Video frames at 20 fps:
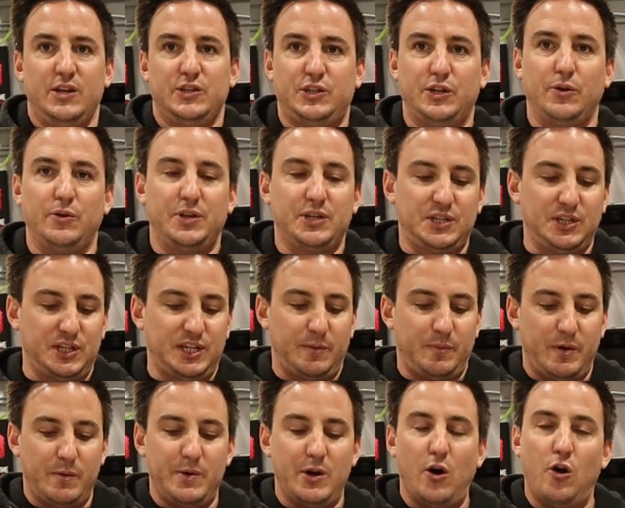So this is
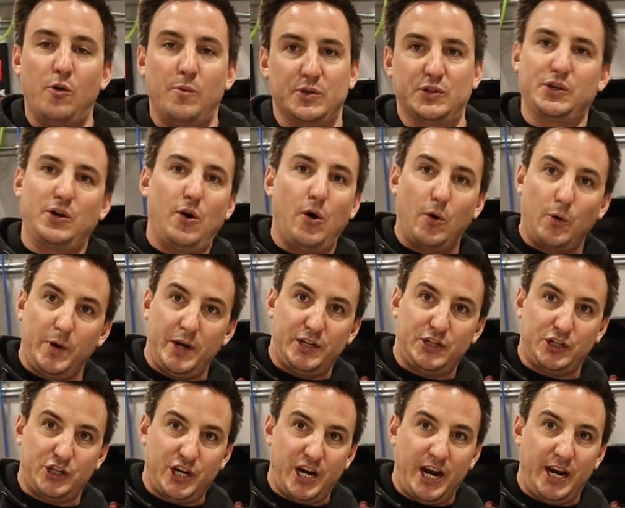something we almost
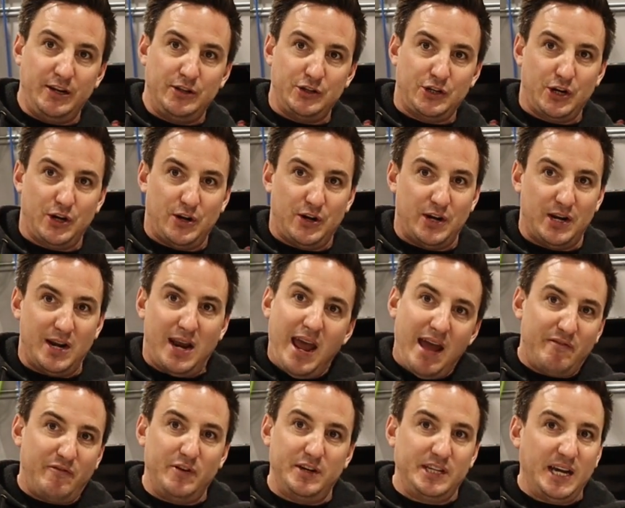always change on
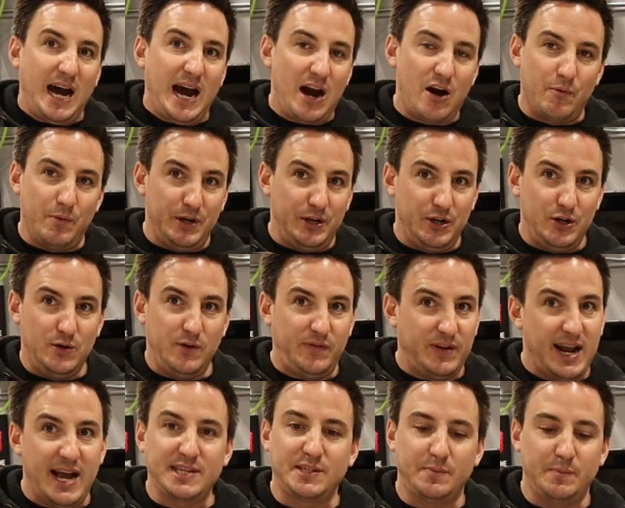every tire we do
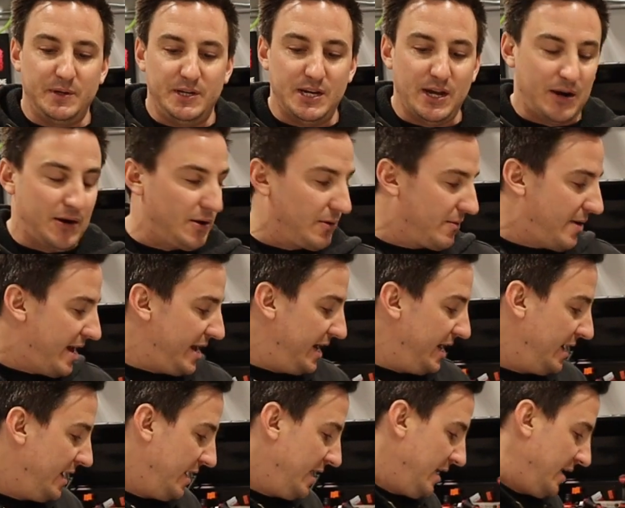if it hasn't been done
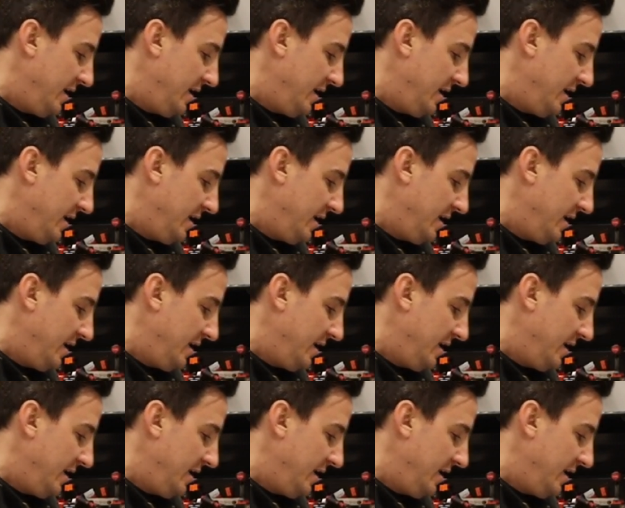already.